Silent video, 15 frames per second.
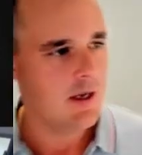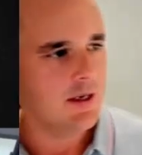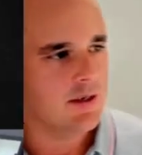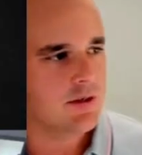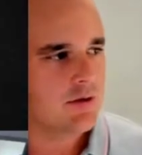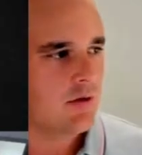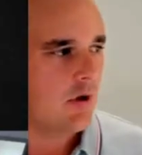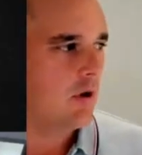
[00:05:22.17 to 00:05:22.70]
and
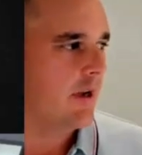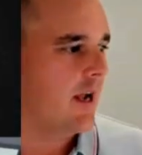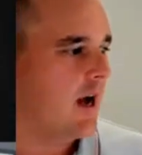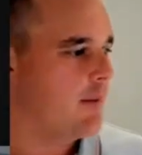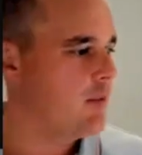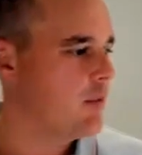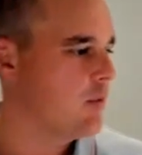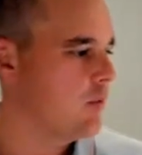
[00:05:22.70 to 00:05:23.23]
scrolling
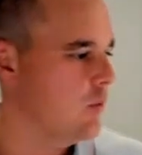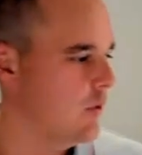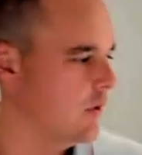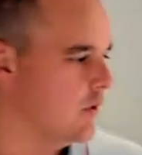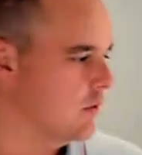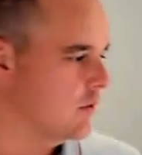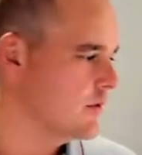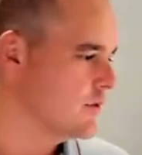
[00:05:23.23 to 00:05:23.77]
up
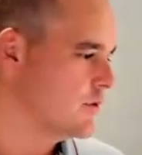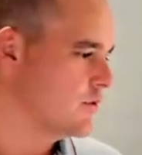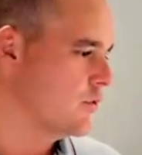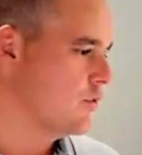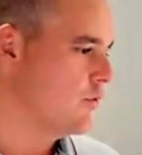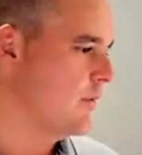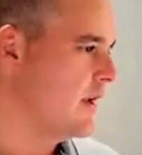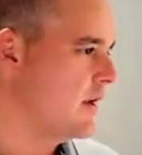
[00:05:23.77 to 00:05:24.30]
will
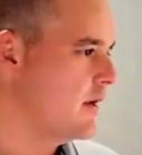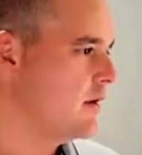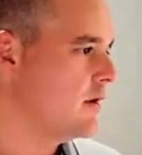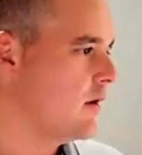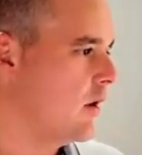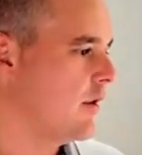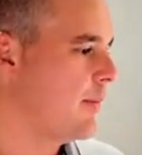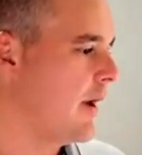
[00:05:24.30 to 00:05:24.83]
zoom
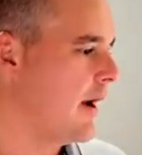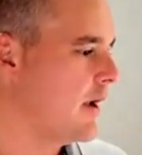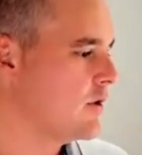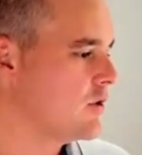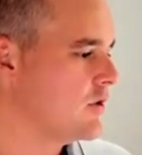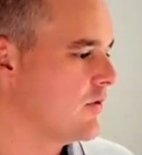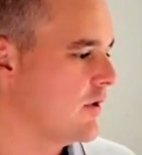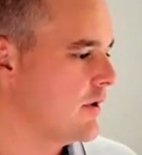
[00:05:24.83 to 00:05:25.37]
in on the
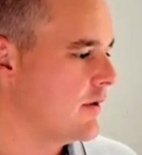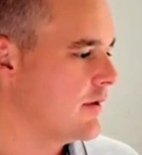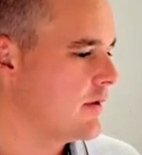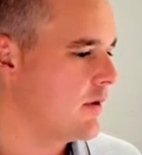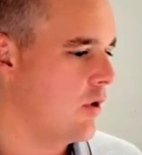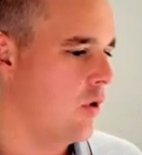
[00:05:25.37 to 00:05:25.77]
page you're in,